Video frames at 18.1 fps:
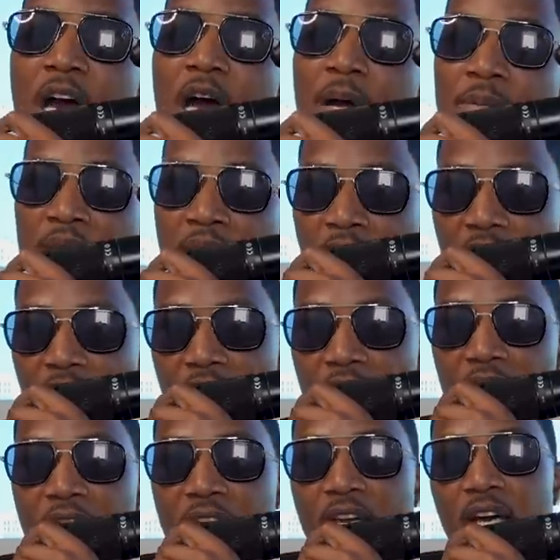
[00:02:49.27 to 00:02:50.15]
I'm
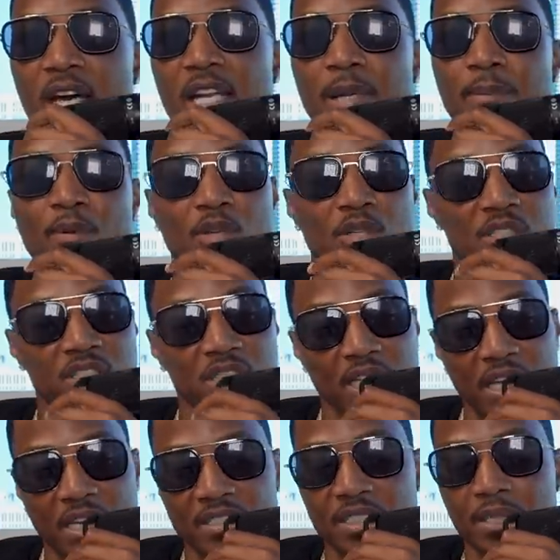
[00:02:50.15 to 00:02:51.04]
here and I'm going to
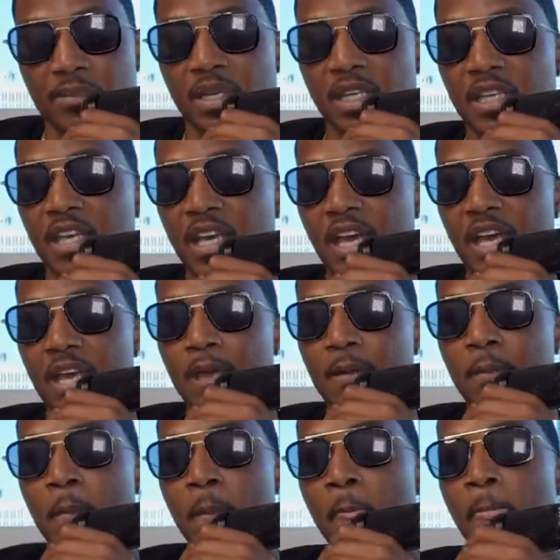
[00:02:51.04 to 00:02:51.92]
share some of the
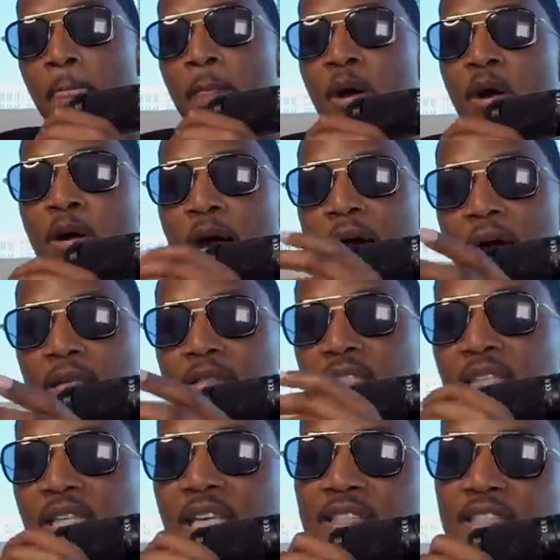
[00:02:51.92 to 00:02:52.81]
game on how
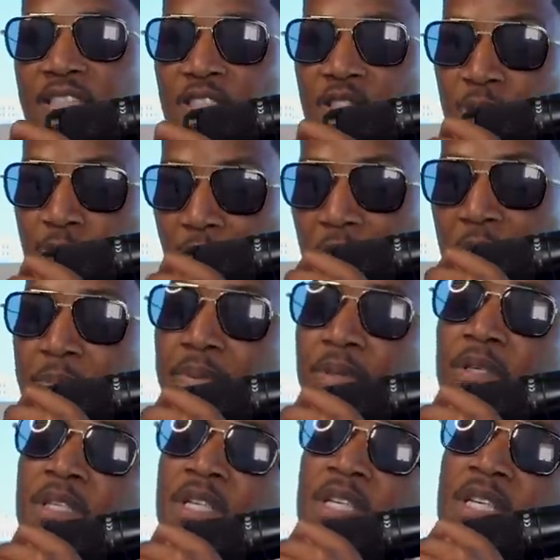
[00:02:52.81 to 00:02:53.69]
to get to this paper.